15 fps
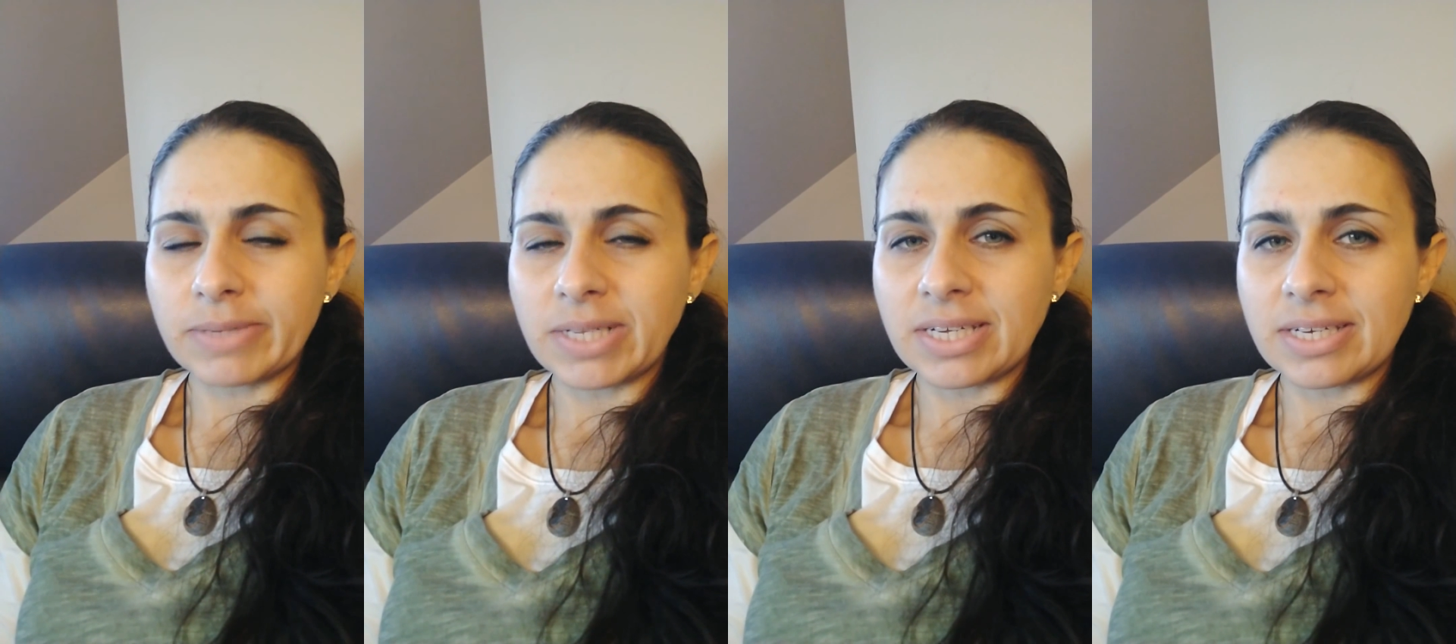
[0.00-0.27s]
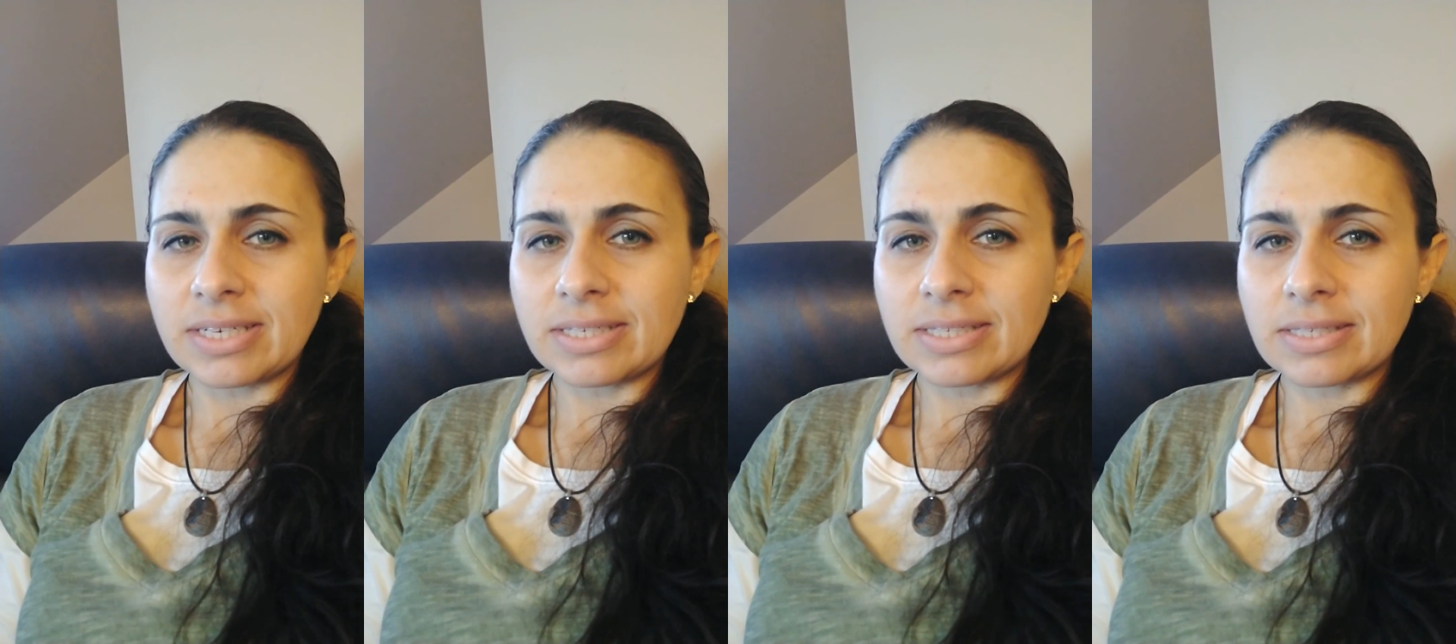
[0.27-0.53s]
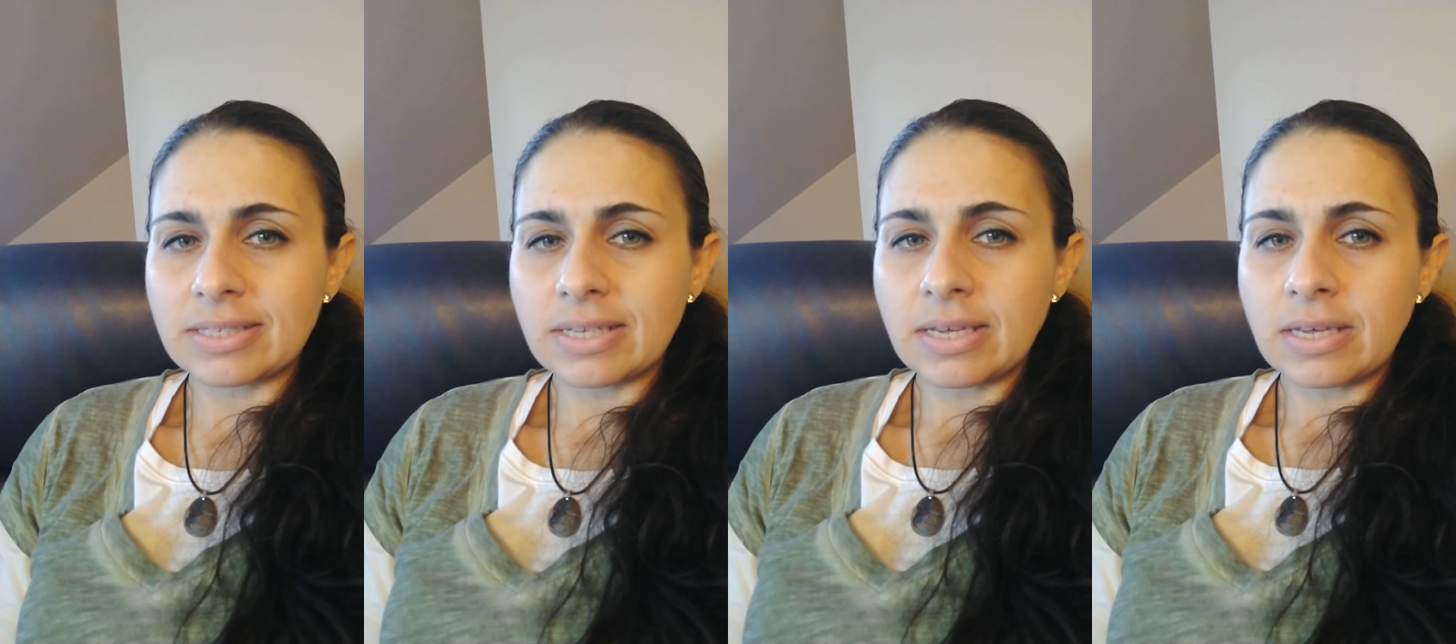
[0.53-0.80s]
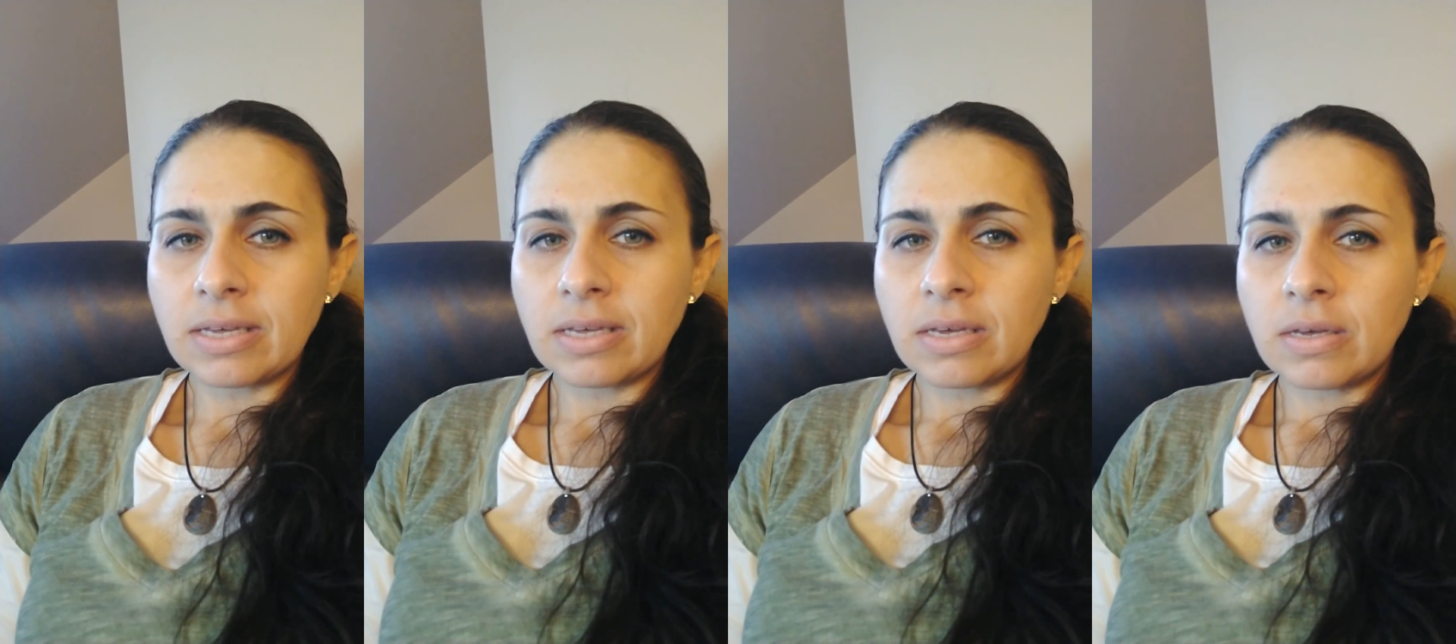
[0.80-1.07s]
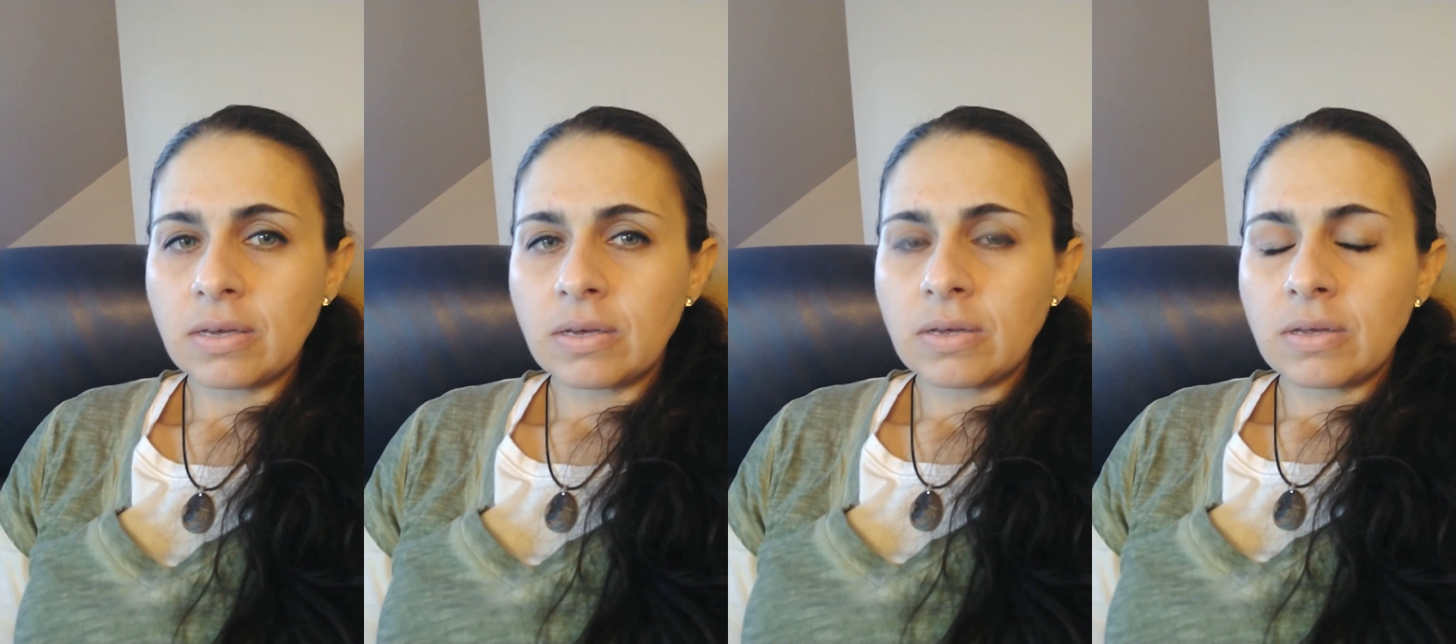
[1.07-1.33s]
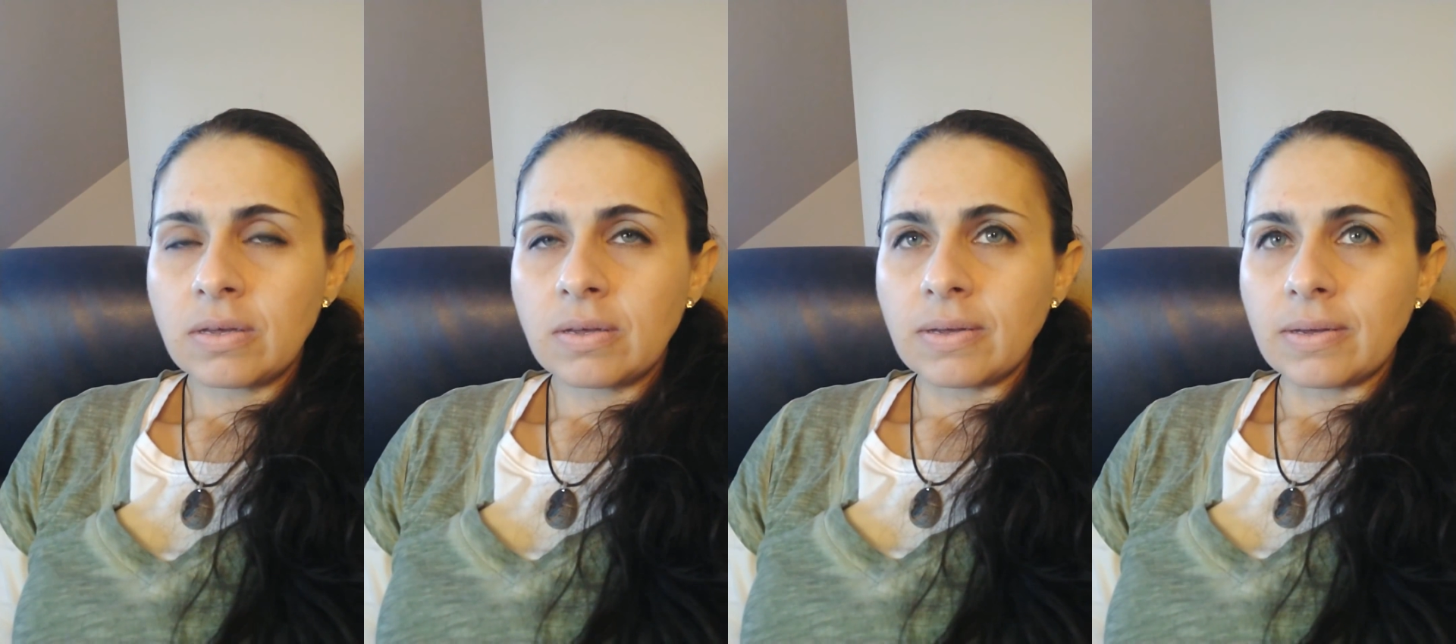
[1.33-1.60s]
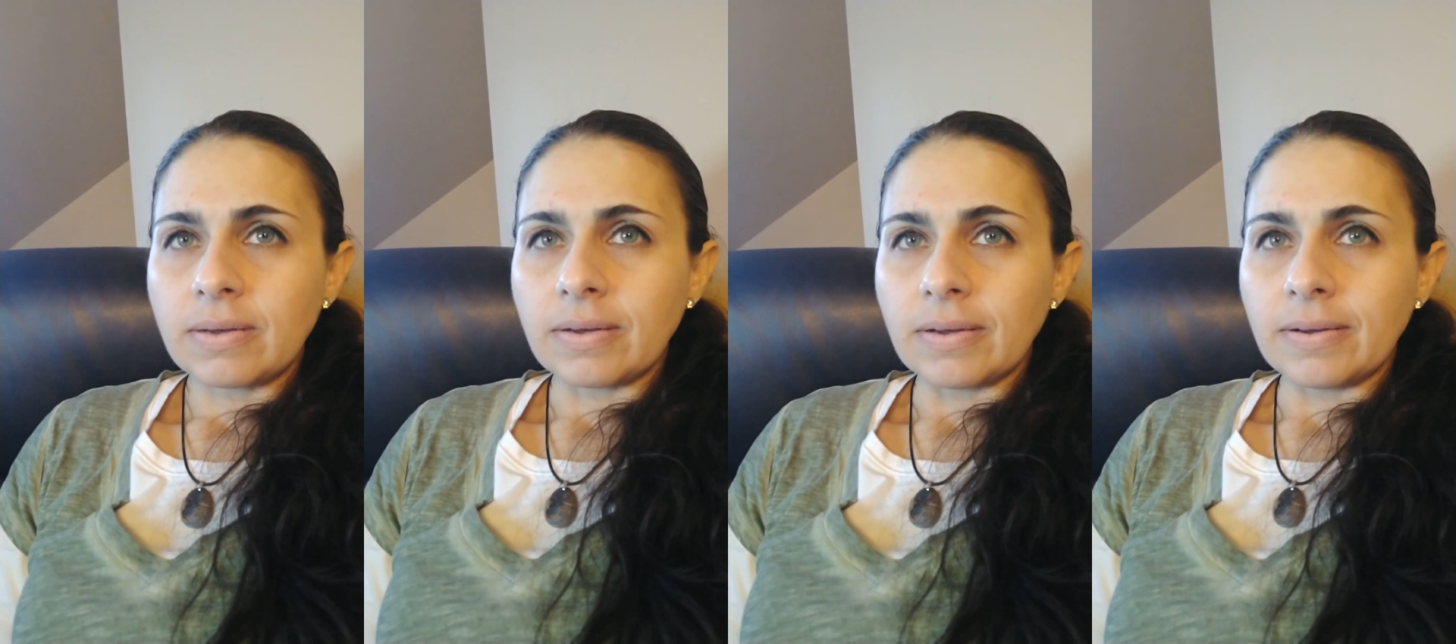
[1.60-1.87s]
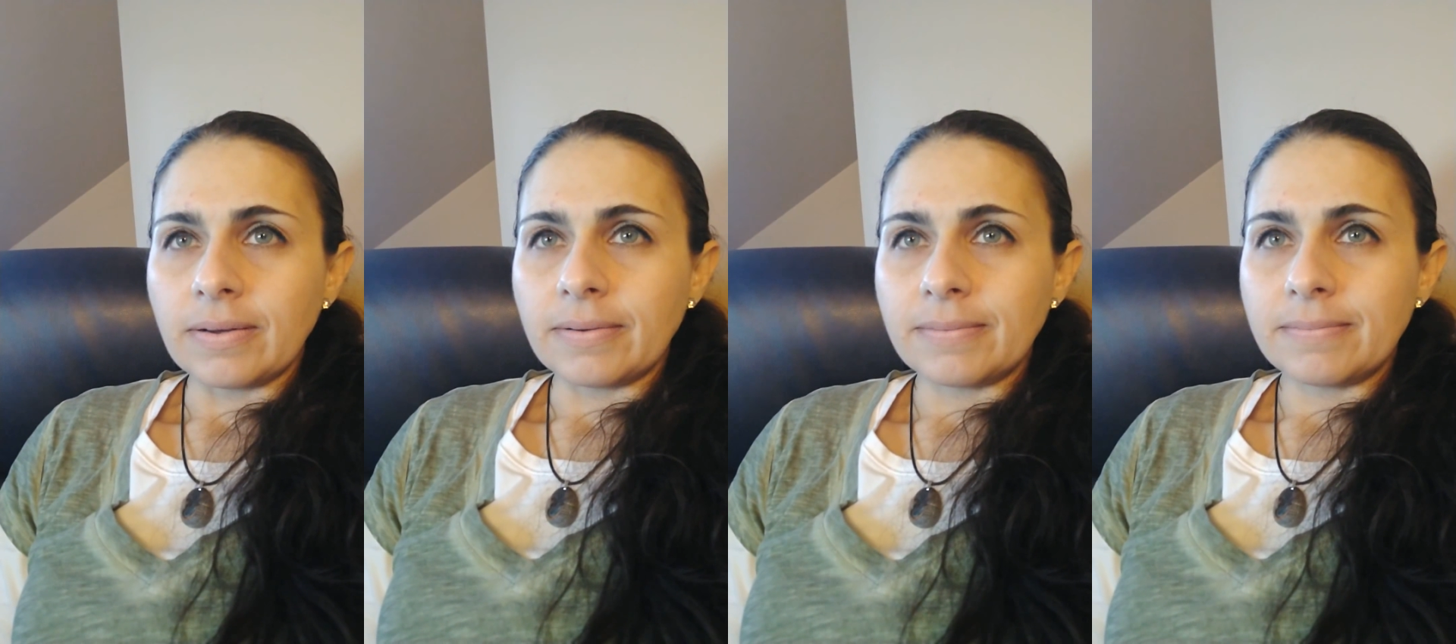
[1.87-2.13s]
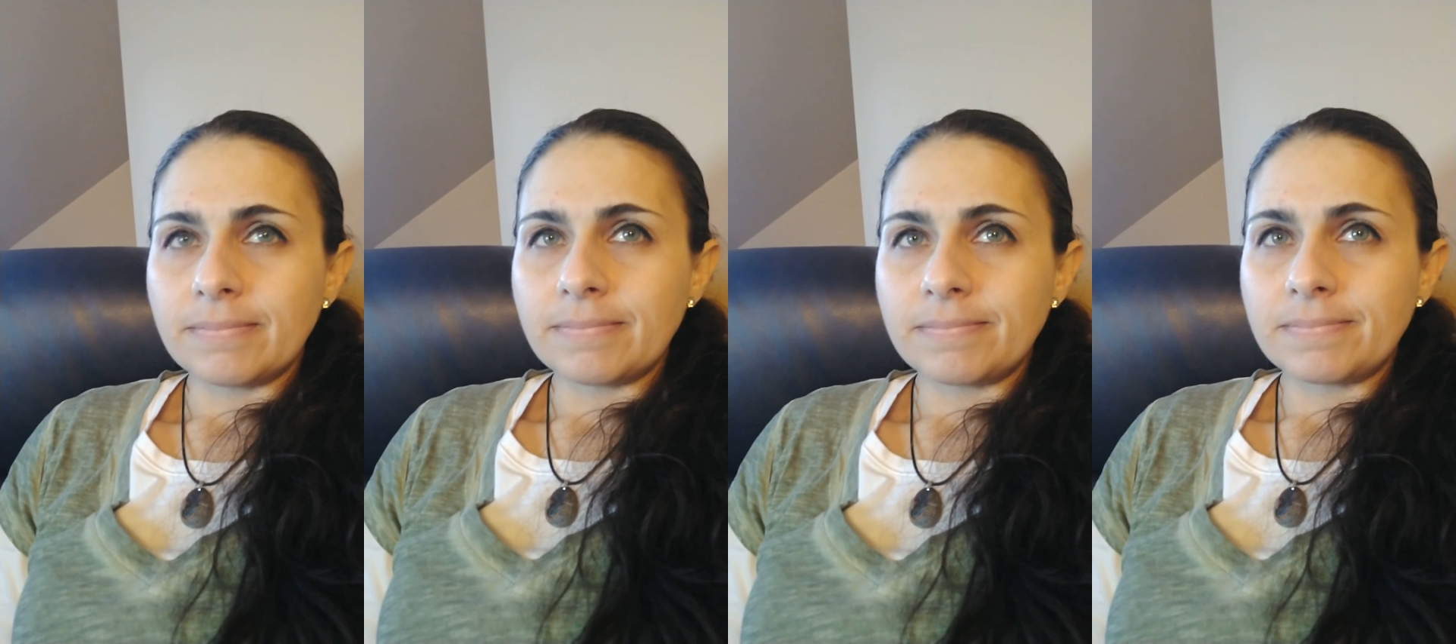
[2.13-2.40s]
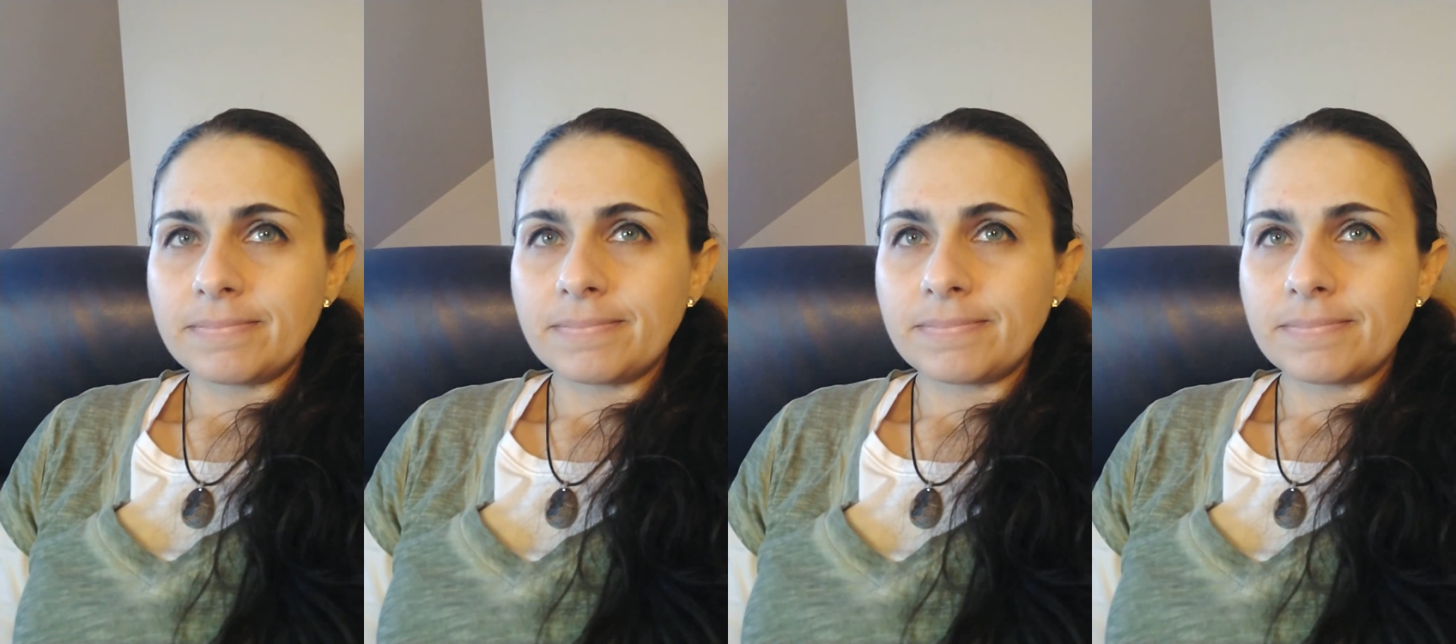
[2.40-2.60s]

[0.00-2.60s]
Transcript: place. Um,